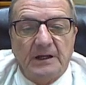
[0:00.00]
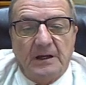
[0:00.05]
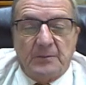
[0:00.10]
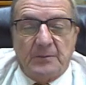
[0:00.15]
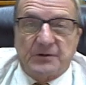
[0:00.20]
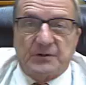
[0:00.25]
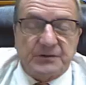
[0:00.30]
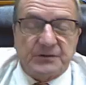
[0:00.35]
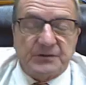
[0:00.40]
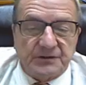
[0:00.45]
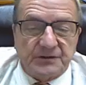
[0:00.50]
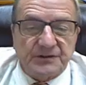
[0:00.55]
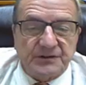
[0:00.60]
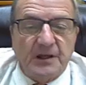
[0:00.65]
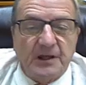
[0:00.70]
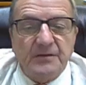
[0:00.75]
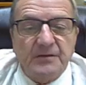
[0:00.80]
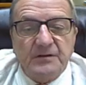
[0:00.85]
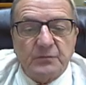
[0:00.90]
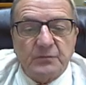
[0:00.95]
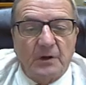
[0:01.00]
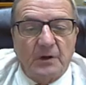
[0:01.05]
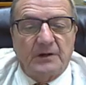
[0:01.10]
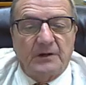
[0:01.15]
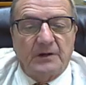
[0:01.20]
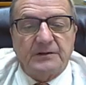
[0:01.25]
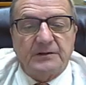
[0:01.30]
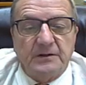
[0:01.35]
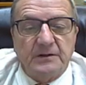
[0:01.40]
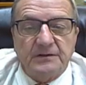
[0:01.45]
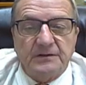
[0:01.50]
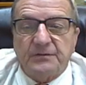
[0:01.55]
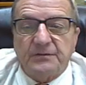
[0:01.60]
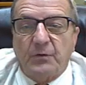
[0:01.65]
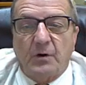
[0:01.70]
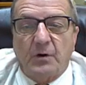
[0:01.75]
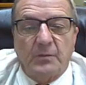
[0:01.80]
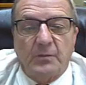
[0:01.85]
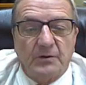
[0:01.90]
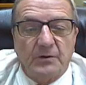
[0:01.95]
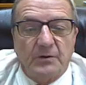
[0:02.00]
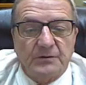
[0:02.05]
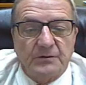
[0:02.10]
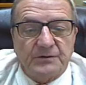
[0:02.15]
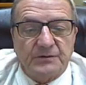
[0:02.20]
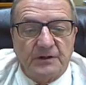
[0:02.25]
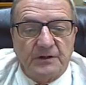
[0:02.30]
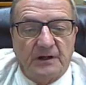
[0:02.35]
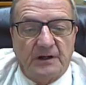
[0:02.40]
Personal savings, relatives, farmers,